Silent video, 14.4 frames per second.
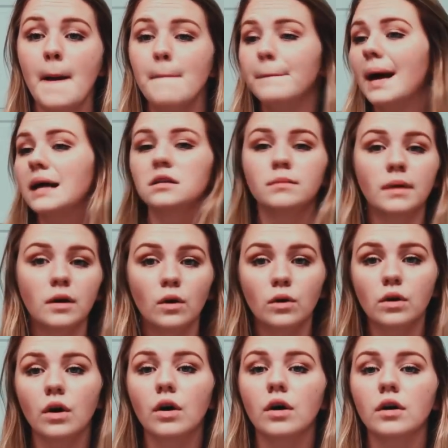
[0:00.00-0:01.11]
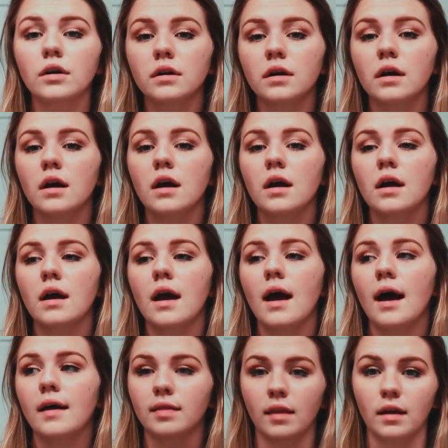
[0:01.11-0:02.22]
packed up my whole car
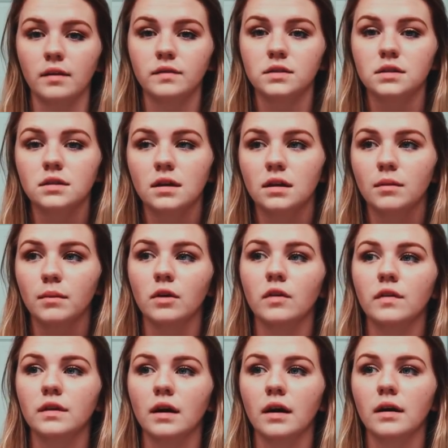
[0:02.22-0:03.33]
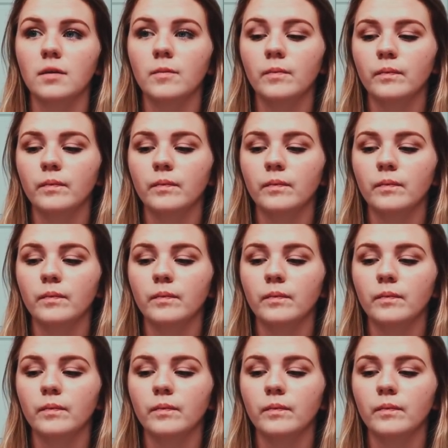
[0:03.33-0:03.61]
and left in the middle of the night